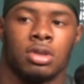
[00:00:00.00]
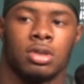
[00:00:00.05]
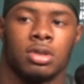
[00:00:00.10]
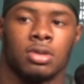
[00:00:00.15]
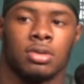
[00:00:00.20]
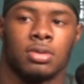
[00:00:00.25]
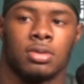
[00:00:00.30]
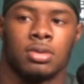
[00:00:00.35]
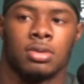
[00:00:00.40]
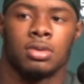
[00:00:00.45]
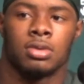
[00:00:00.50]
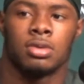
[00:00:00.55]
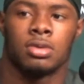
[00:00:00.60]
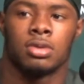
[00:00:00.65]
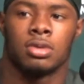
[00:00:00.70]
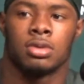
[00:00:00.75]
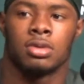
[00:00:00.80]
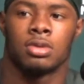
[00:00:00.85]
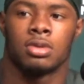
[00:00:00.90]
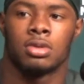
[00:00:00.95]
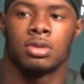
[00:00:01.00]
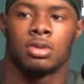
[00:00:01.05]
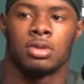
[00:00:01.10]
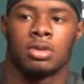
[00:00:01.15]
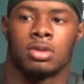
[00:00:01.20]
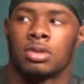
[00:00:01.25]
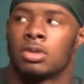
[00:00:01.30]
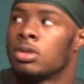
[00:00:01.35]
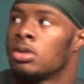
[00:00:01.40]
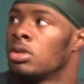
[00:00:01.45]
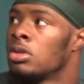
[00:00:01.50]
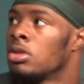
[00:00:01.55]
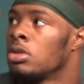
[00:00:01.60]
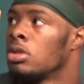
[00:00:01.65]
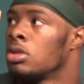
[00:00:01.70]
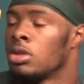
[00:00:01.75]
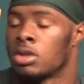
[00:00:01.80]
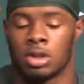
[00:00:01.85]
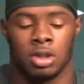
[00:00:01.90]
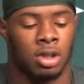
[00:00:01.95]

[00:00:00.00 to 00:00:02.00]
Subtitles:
[no speech]